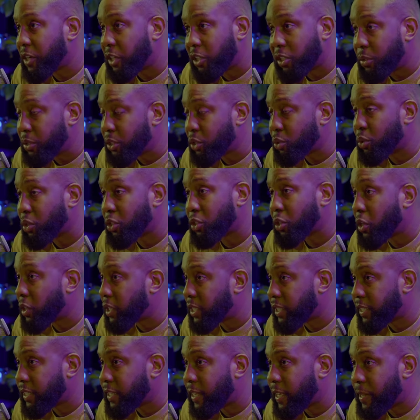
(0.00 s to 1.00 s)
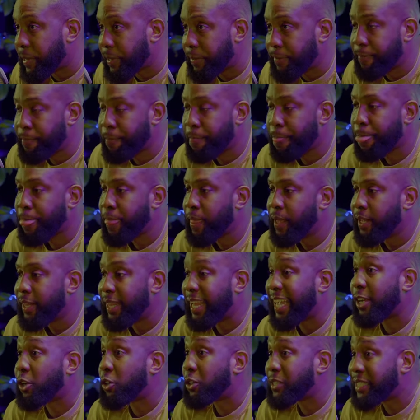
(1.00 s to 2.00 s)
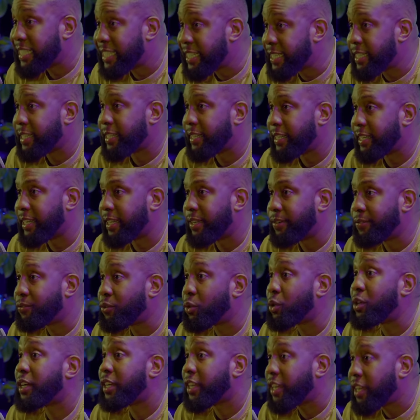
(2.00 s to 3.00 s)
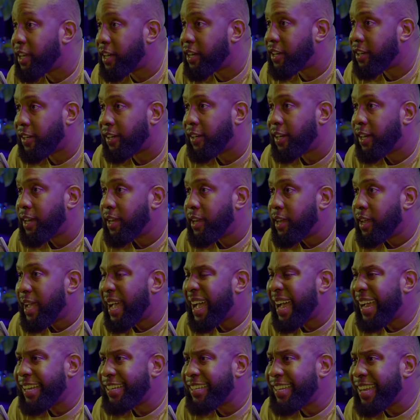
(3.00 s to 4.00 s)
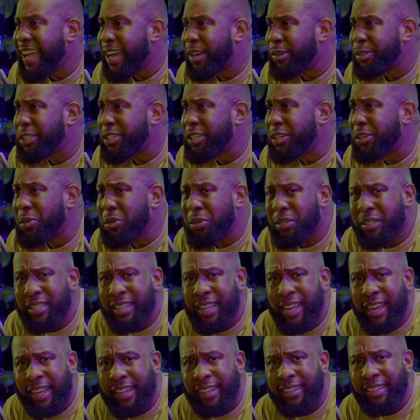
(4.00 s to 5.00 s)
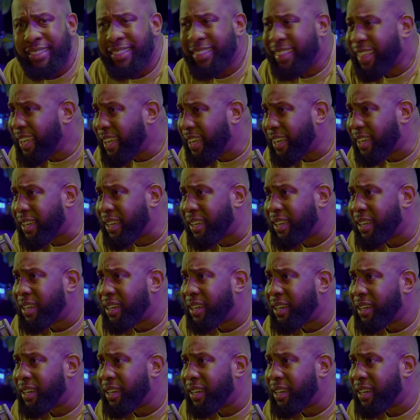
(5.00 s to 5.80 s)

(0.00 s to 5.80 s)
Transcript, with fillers: her doing squats all the time, like consistently for a year. And now she looks like dick.